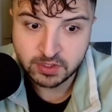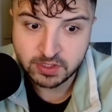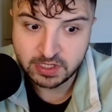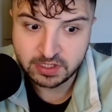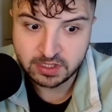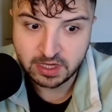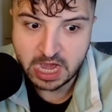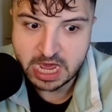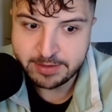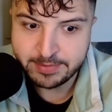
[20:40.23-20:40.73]

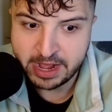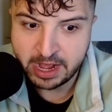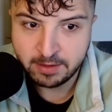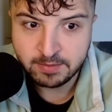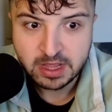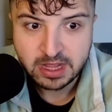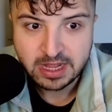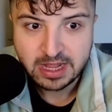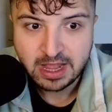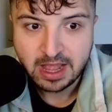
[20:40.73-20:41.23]
excited about.
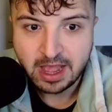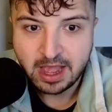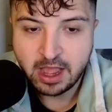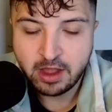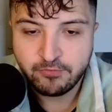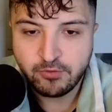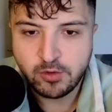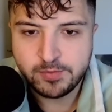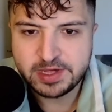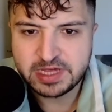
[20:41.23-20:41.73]

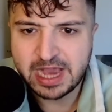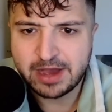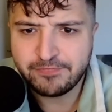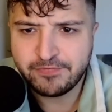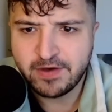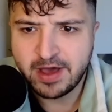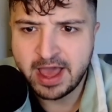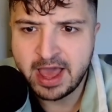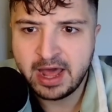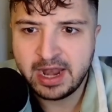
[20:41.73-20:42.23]
Ruby
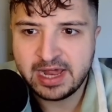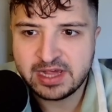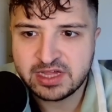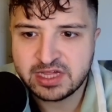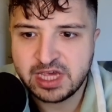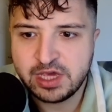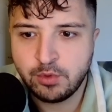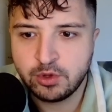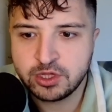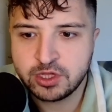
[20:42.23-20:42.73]
Sapphire, let's see
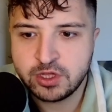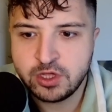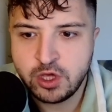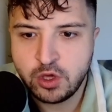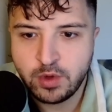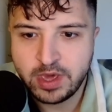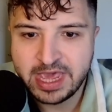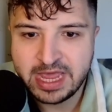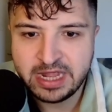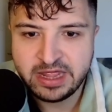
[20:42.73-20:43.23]
what's new
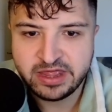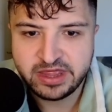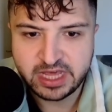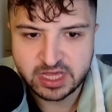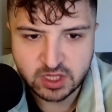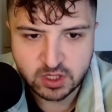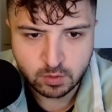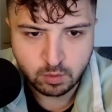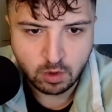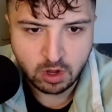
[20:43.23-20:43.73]
in
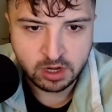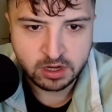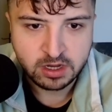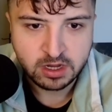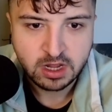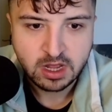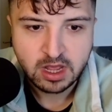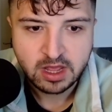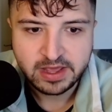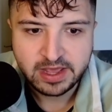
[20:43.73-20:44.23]
this one.
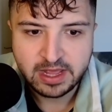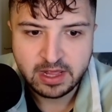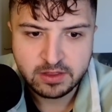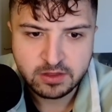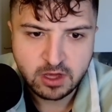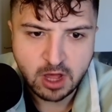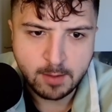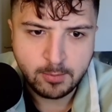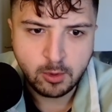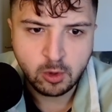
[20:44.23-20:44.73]
A
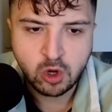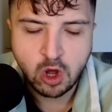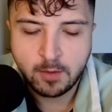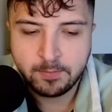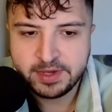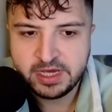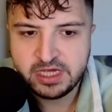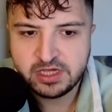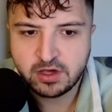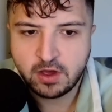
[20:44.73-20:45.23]
couple
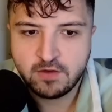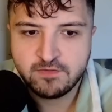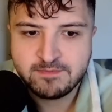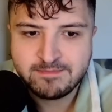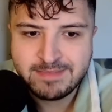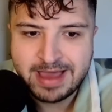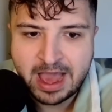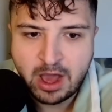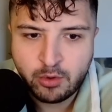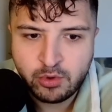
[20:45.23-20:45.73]
copies of
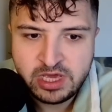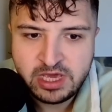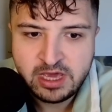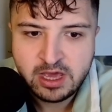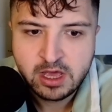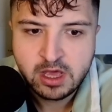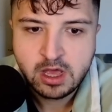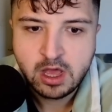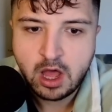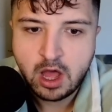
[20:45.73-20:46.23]
Maui
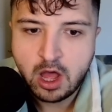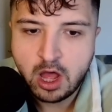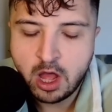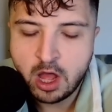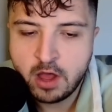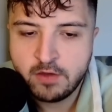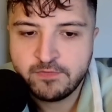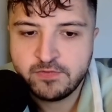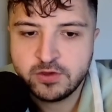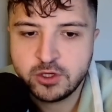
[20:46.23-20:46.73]

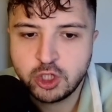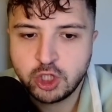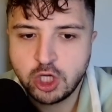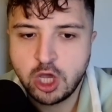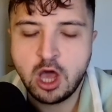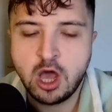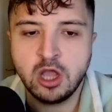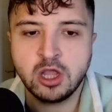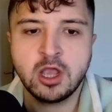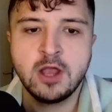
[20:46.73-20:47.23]
Half
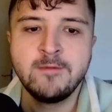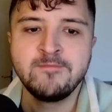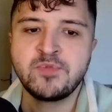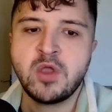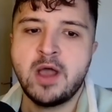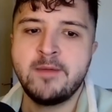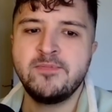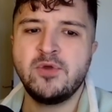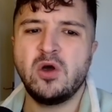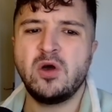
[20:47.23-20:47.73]
Shark.
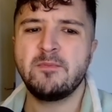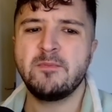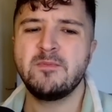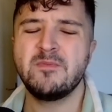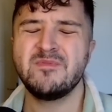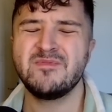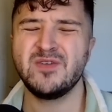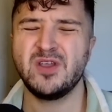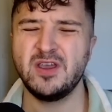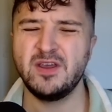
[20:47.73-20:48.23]
I'm not
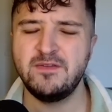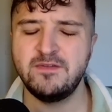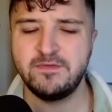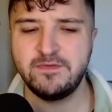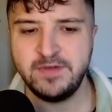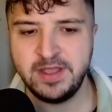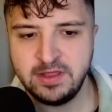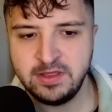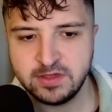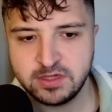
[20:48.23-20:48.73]

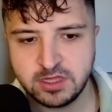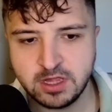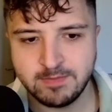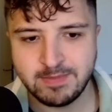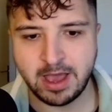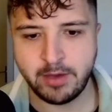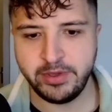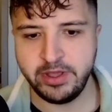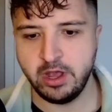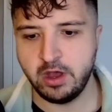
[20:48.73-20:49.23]
convinced that
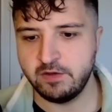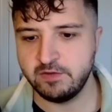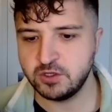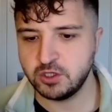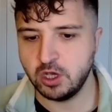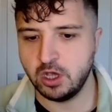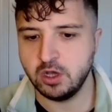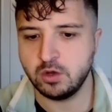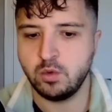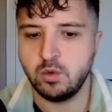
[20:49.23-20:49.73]
Maui Half
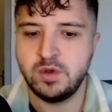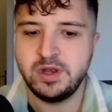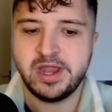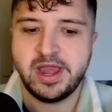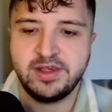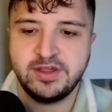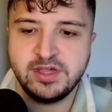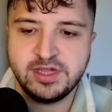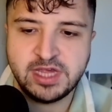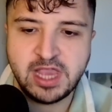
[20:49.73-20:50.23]
Shark will
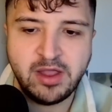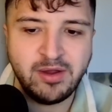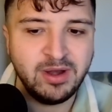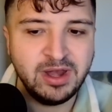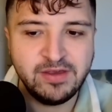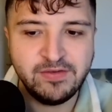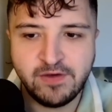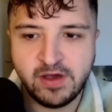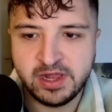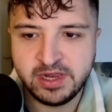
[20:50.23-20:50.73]
necessarily
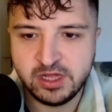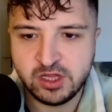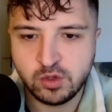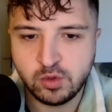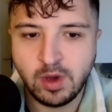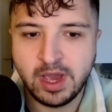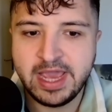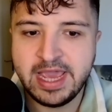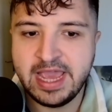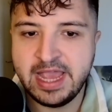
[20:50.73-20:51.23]
find its
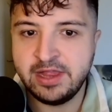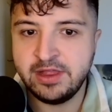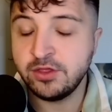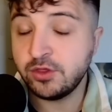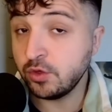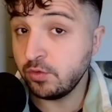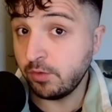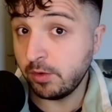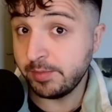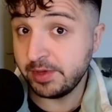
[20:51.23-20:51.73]
way
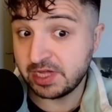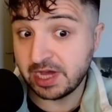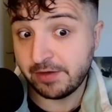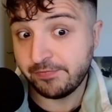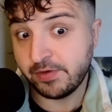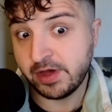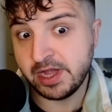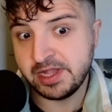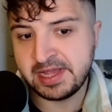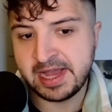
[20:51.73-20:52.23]
into Ruby
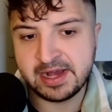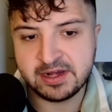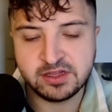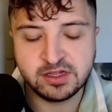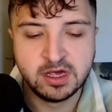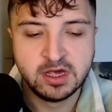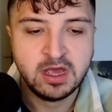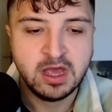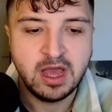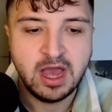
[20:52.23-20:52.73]
Sapphire decks.
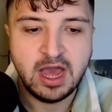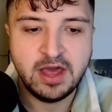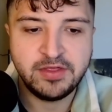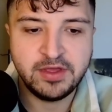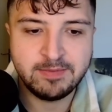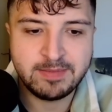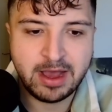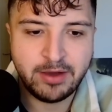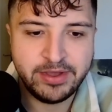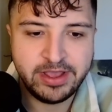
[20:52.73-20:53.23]
I think
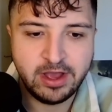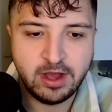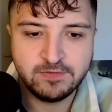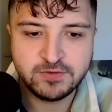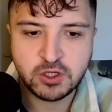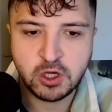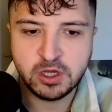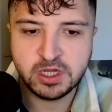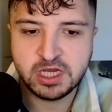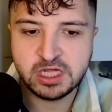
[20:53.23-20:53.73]
Maui Half
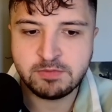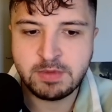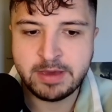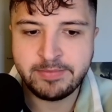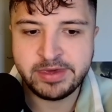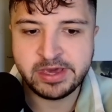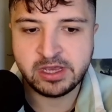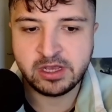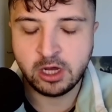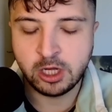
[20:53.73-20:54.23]
Shark is
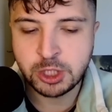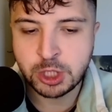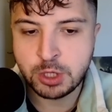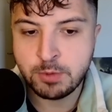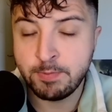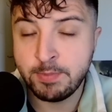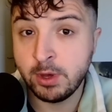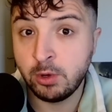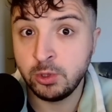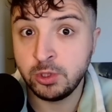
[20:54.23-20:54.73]
maybe a card you
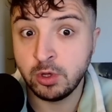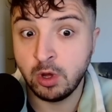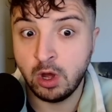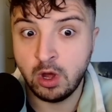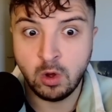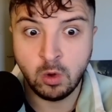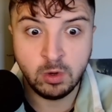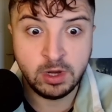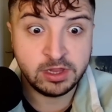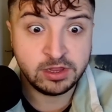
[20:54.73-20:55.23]
build your
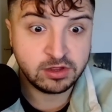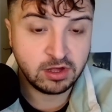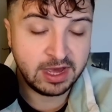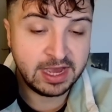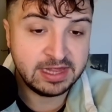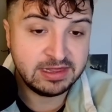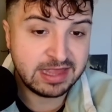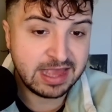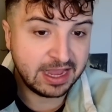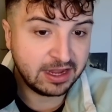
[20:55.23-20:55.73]
whole entire
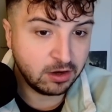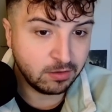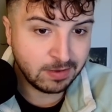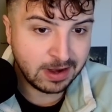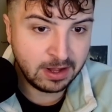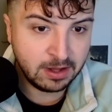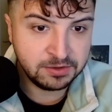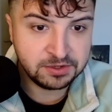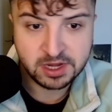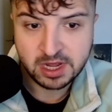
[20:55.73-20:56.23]
deck
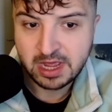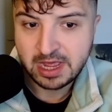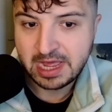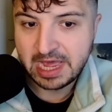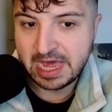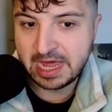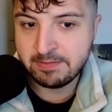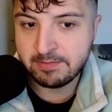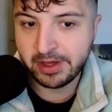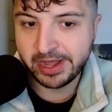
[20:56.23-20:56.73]
around
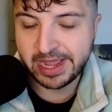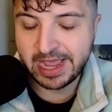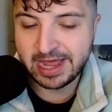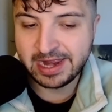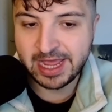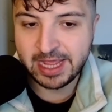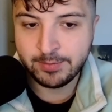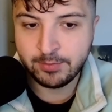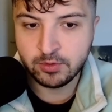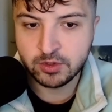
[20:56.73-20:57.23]
and might
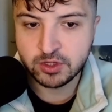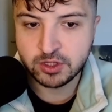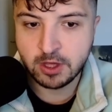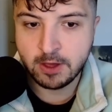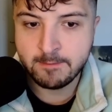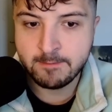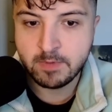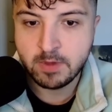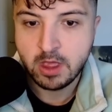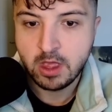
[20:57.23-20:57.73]
enable
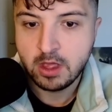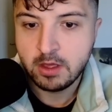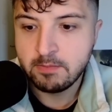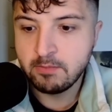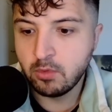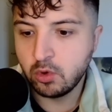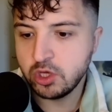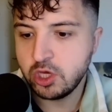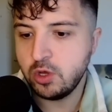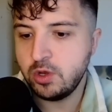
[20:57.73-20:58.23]
some
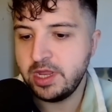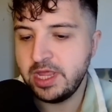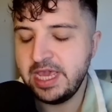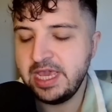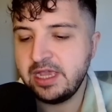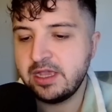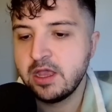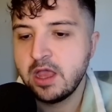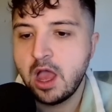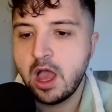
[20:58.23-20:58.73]
more
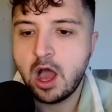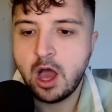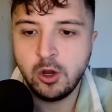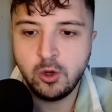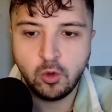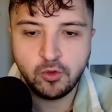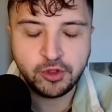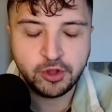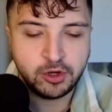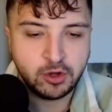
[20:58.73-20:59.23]
unique,
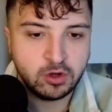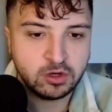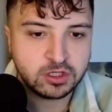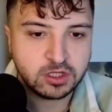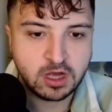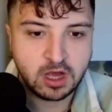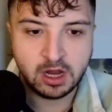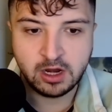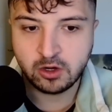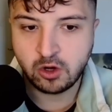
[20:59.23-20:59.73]
unorthodox
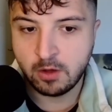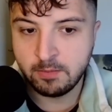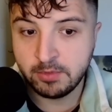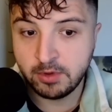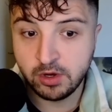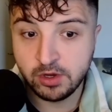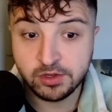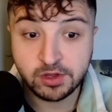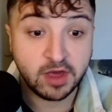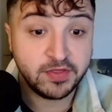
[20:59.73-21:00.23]
color
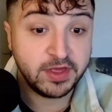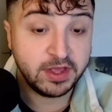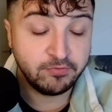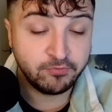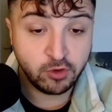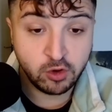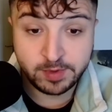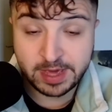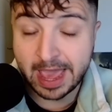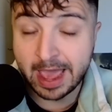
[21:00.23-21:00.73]
combos. I think
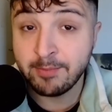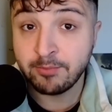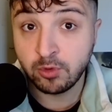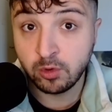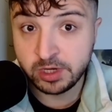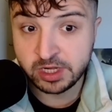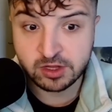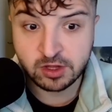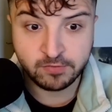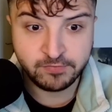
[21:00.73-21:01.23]
Ruby Emerald
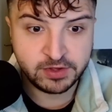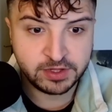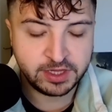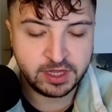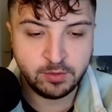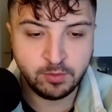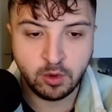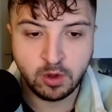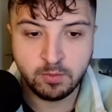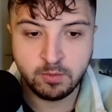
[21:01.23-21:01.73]
is obviously
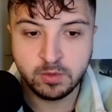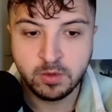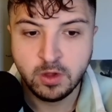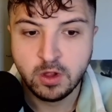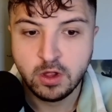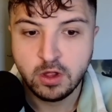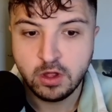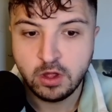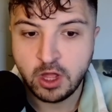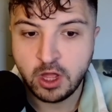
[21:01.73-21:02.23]
one
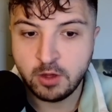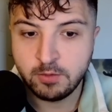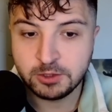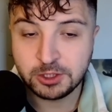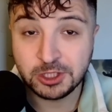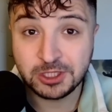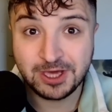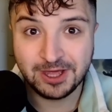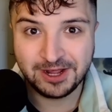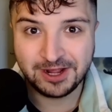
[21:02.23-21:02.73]
which
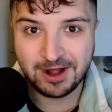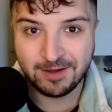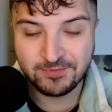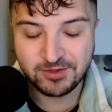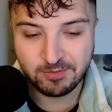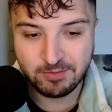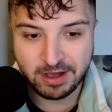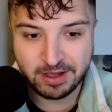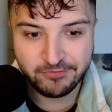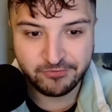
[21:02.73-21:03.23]
is going to come to
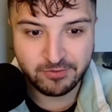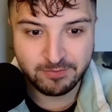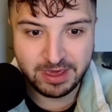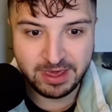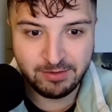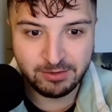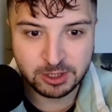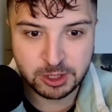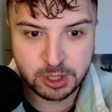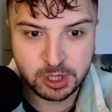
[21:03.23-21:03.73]
mind for me,
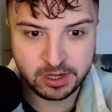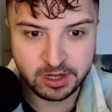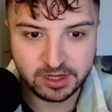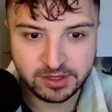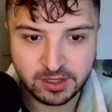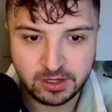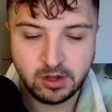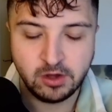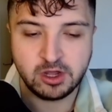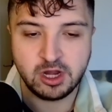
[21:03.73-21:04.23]
which you guys are
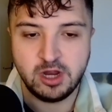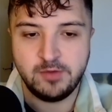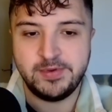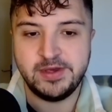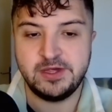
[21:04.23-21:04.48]
not going to be